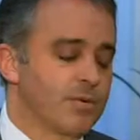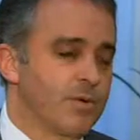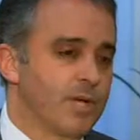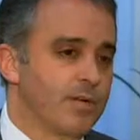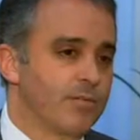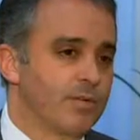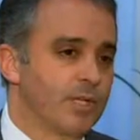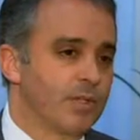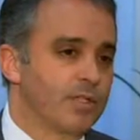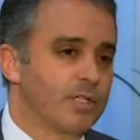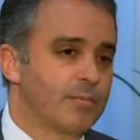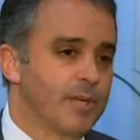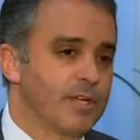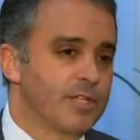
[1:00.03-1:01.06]
a way to really
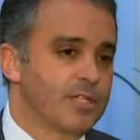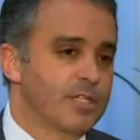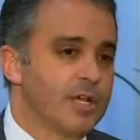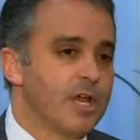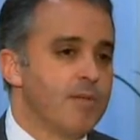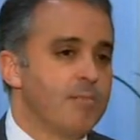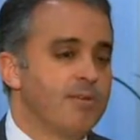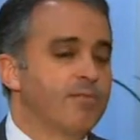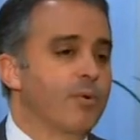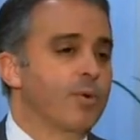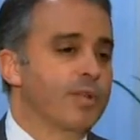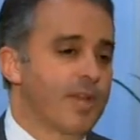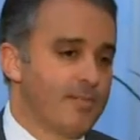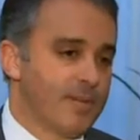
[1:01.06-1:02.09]
look at patients
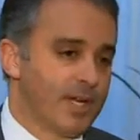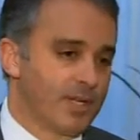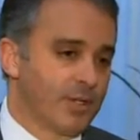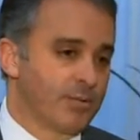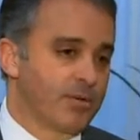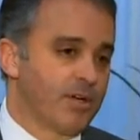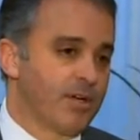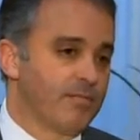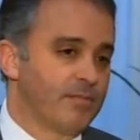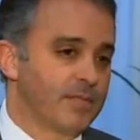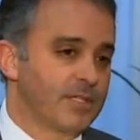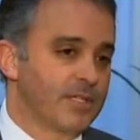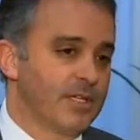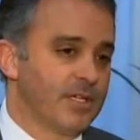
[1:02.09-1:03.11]
before they have medical
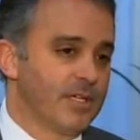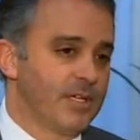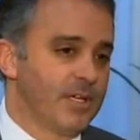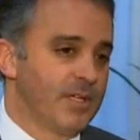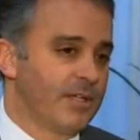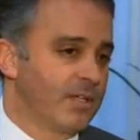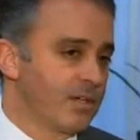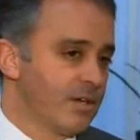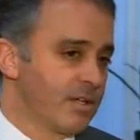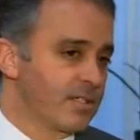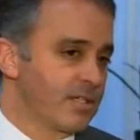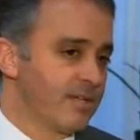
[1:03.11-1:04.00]
problems. And, and the cost